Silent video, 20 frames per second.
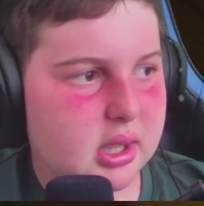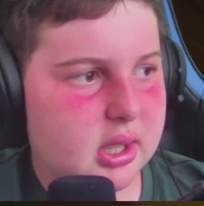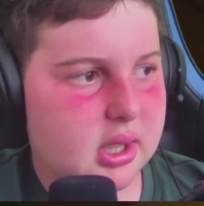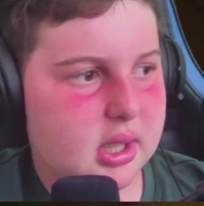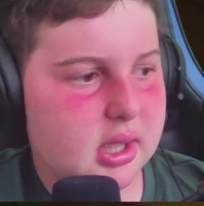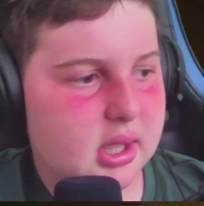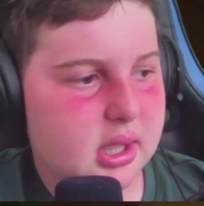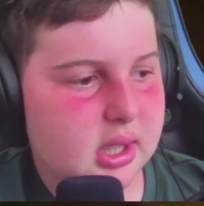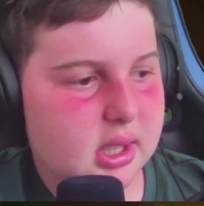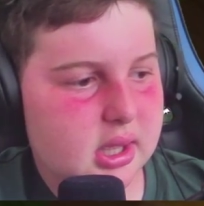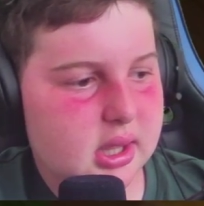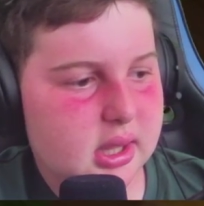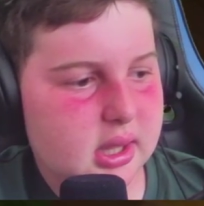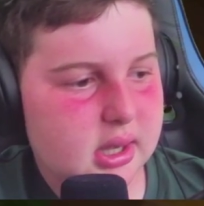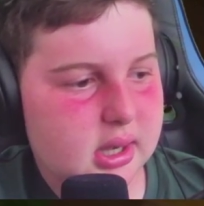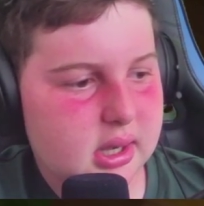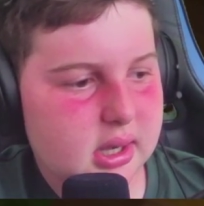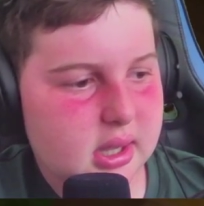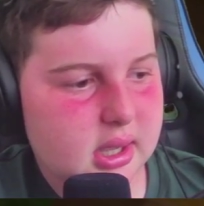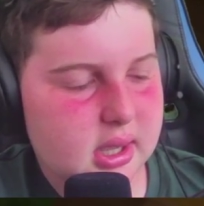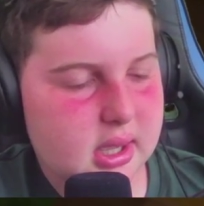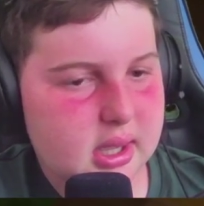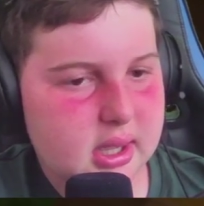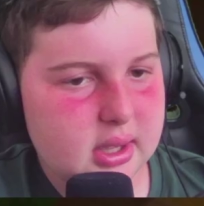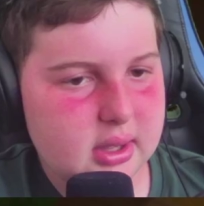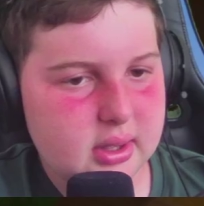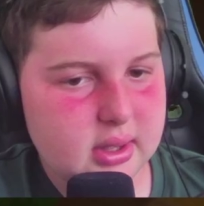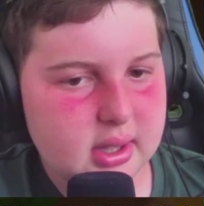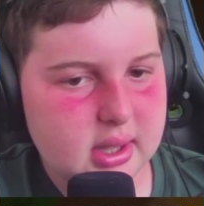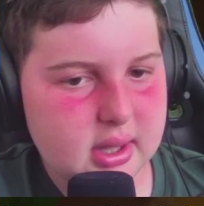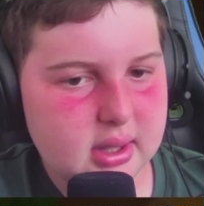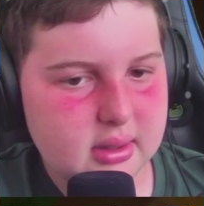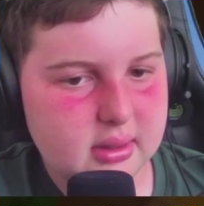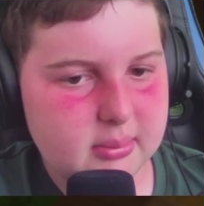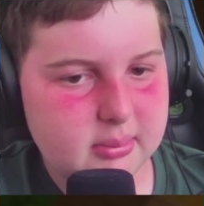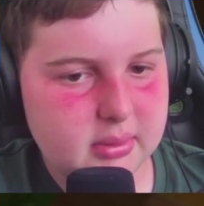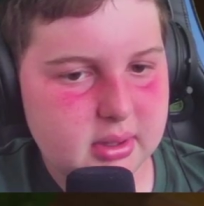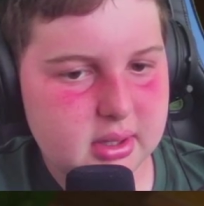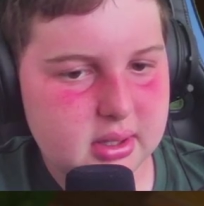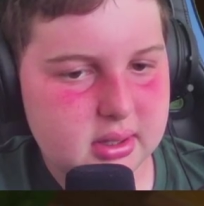and
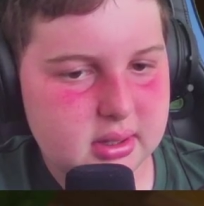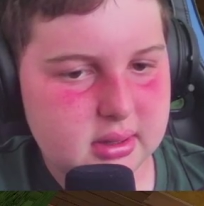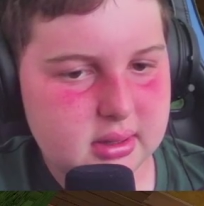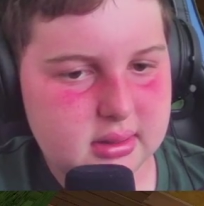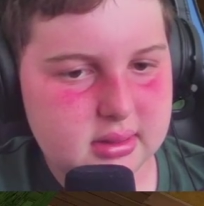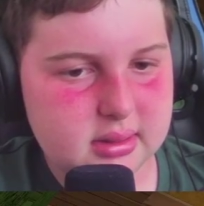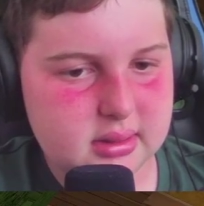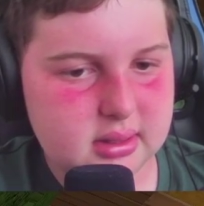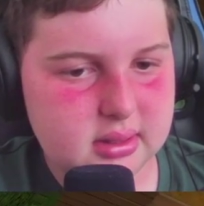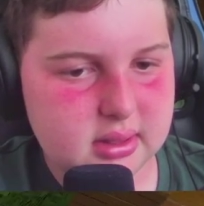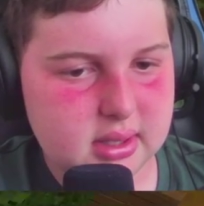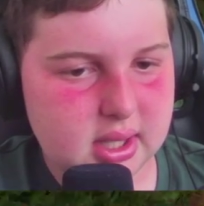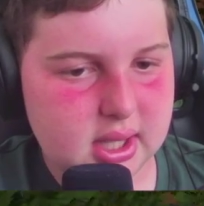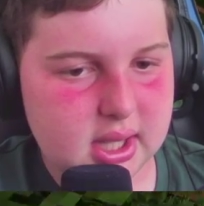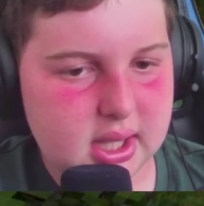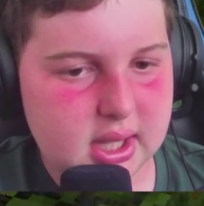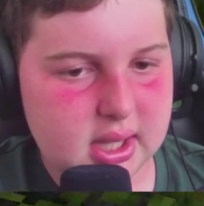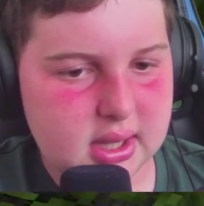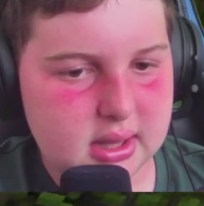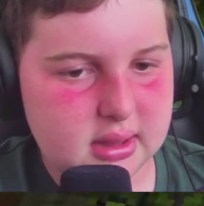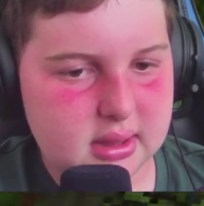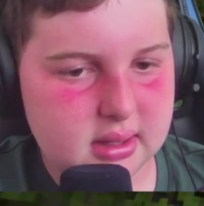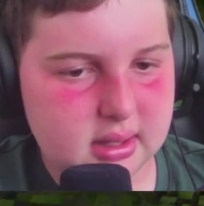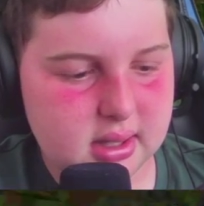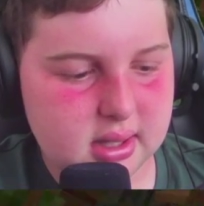I'm gonna see you guys